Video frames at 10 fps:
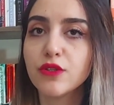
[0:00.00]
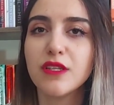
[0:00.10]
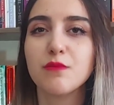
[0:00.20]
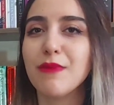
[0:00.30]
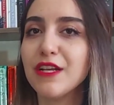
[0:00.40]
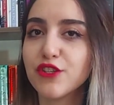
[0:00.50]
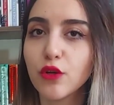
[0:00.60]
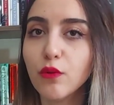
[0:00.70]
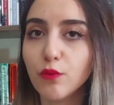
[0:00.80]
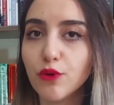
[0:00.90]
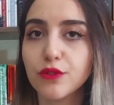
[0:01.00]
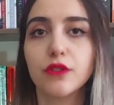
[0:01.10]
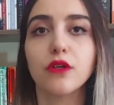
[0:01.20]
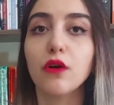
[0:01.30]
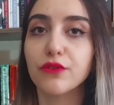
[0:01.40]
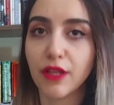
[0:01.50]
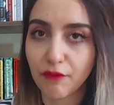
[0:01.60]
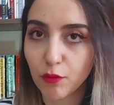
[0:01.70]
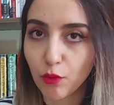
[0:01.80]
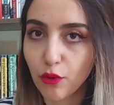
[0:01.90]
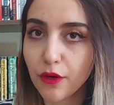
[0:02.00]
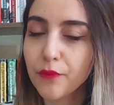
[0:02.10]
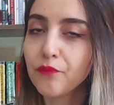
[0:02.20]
to this magical world called Nevermore.